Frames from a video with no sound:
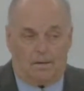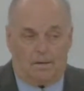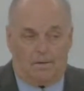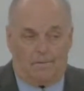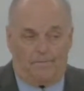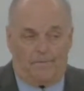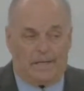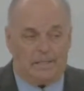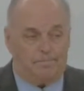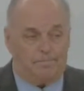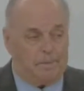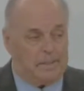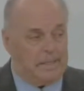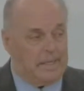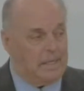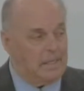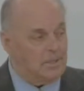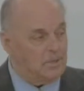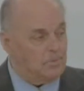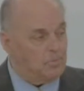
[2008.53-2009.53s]
Faith
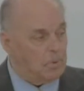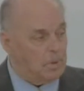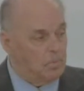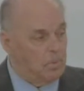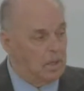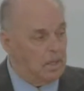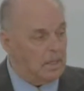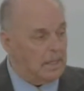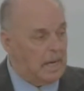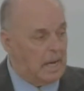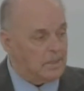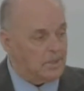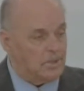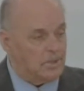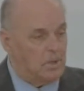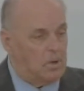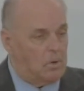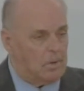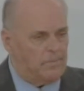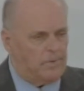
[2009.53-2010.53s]
begins where the will of God is
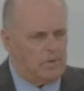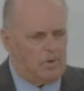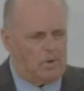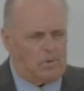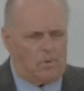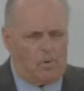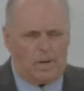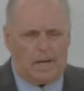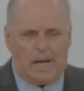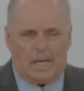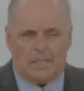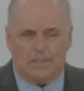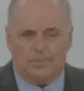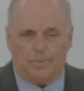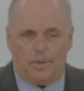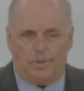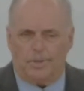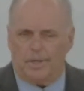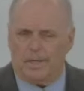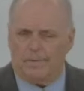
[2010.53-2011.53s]
known. If you don't know God's
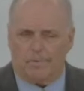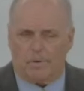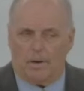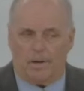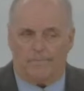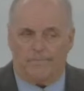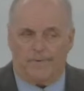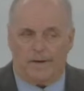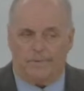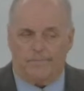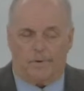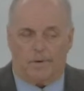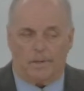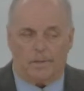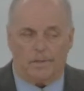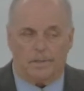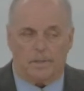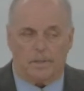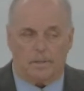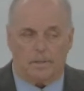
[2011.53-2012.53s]
will, you're never going to have faith for anything.